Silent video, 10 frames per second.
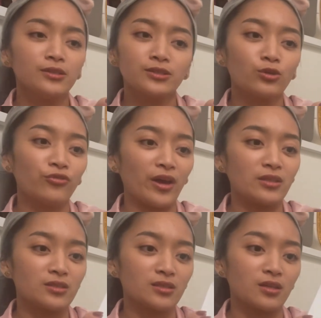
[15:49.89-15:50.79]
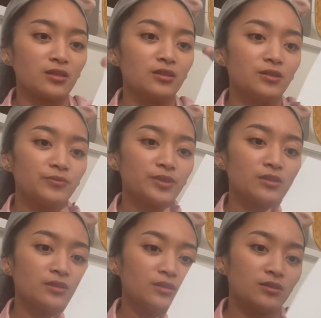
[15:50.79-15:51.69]
So fancy.
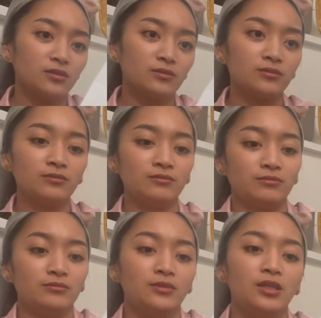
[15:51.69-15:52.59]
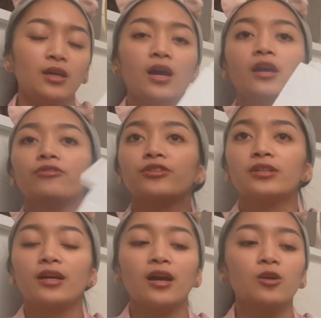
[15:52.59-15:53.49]
Hmm. I
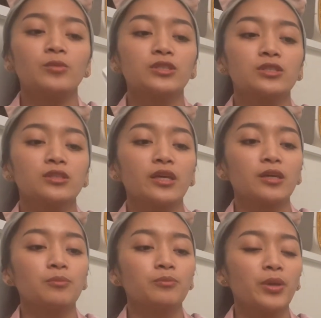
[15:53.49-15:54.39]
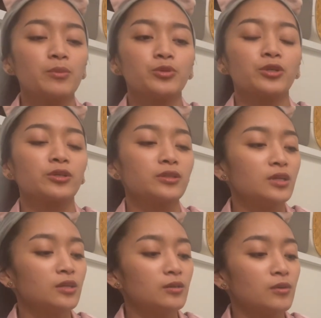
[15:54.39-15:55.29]
forget how much like paper,
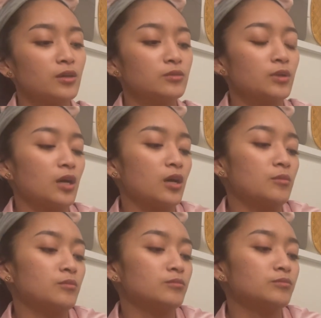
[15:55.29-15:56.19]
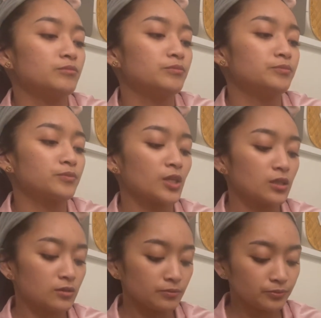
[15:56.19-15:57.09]
um,
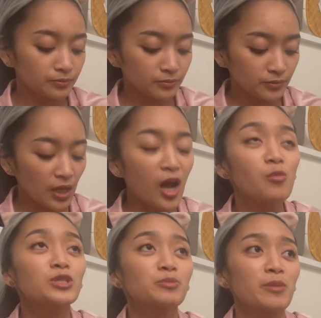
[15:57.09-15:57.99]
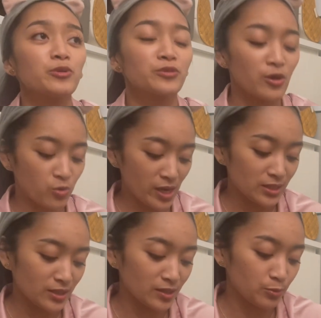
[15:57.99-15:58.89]
how much paper they
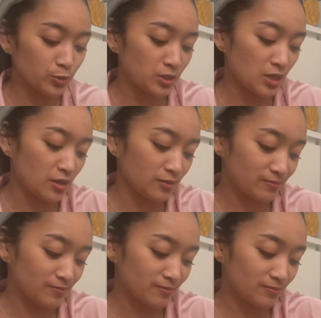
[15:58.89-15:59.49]
waste at the boutique.